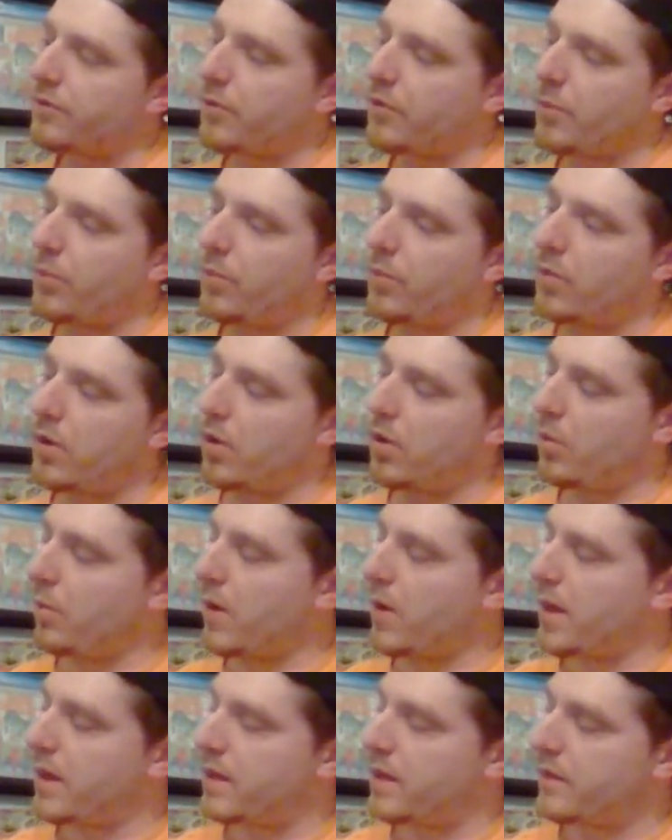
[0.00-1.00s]
from
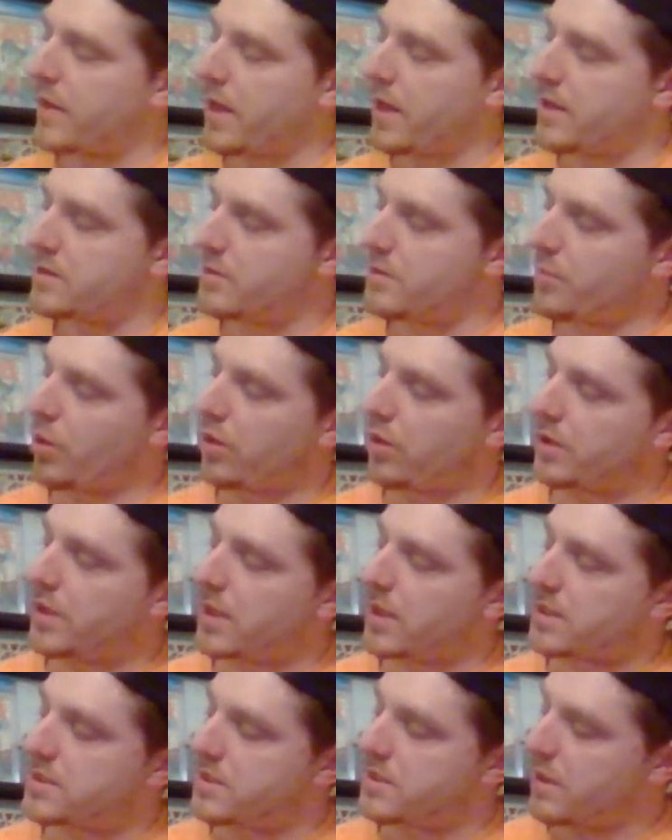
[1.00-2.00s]
Way, and that is a Mark
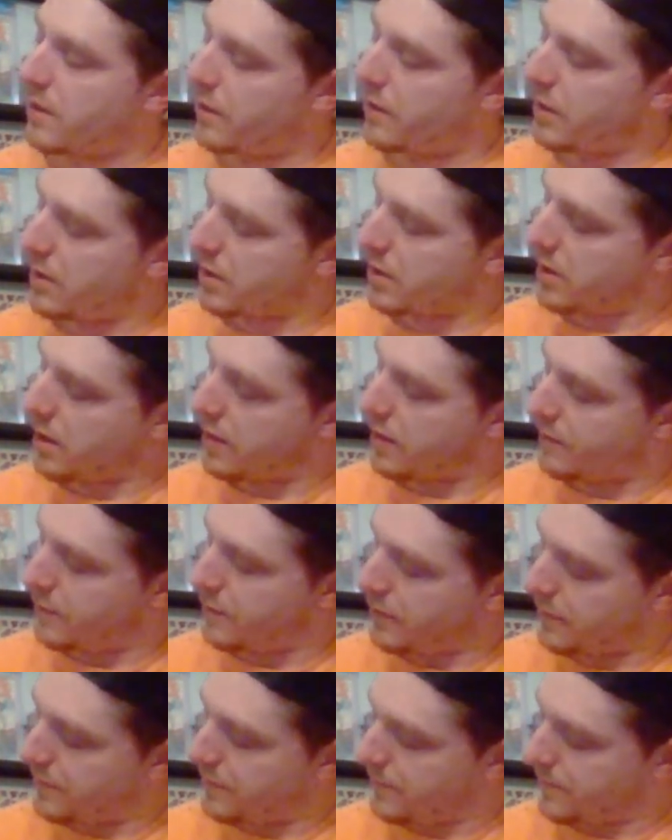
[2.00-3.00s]
Texteria
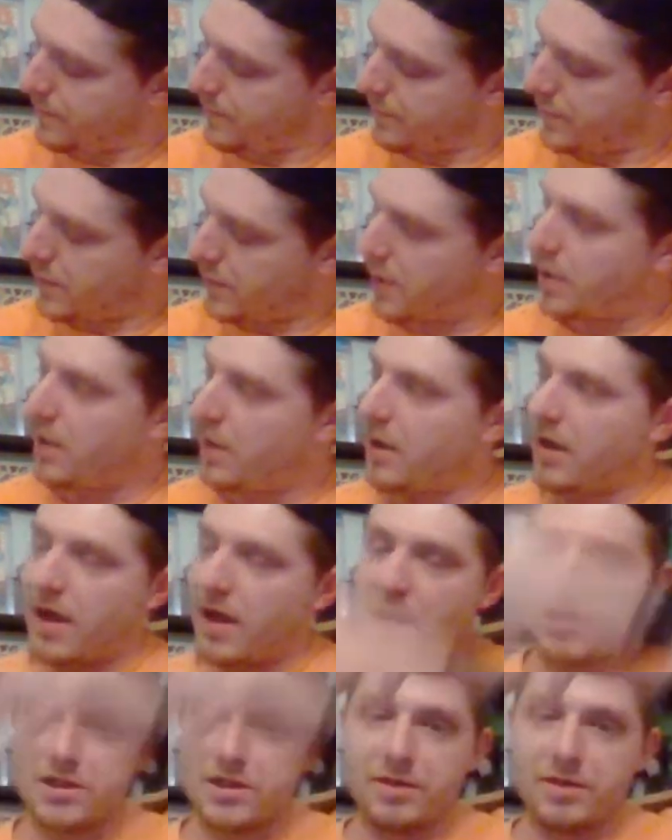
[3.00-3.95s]
cover. I